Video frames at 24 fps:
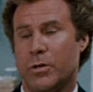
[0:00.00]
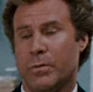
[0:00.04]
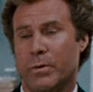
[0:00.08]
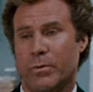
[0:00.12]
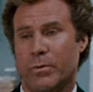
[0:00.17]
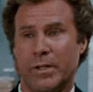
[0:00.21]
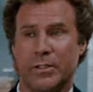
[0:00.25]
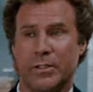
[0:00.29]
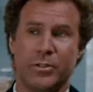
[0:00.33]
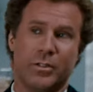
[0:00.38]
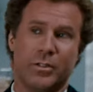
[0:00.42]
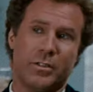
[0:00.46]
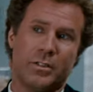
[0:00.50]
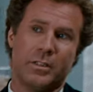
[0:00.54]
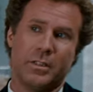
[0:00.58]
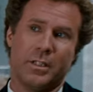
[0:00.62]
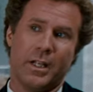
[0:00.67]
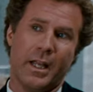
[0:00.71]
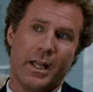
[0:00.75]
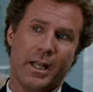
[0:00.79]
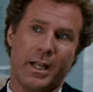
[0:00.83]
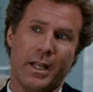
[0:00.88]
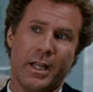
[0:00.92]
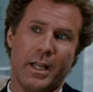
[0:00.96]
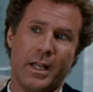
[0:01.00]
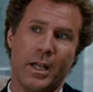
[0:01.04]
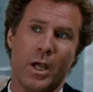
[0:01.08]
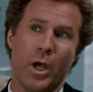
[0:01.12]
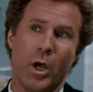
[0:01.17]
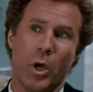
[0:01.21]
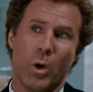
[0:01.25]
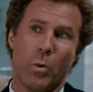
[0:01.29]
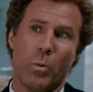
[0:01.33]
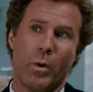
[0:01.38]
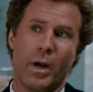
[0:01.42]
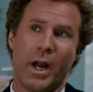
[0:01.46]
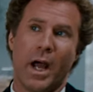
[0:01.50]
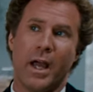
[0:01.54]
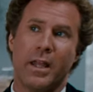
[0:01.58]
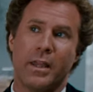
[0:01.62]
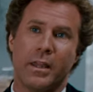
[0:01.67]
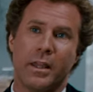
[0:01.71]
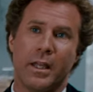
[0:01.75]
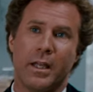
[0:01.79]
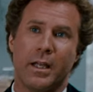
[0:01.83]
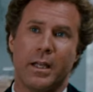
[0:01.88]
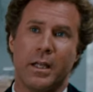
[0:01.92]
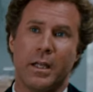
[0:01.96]
human resources lady. Oh, oh you know,
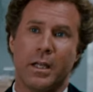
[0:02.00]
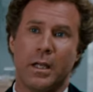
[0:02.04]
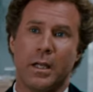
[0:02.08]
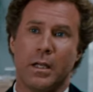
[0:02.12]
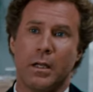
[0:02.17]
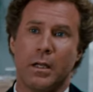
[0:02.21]
it, it's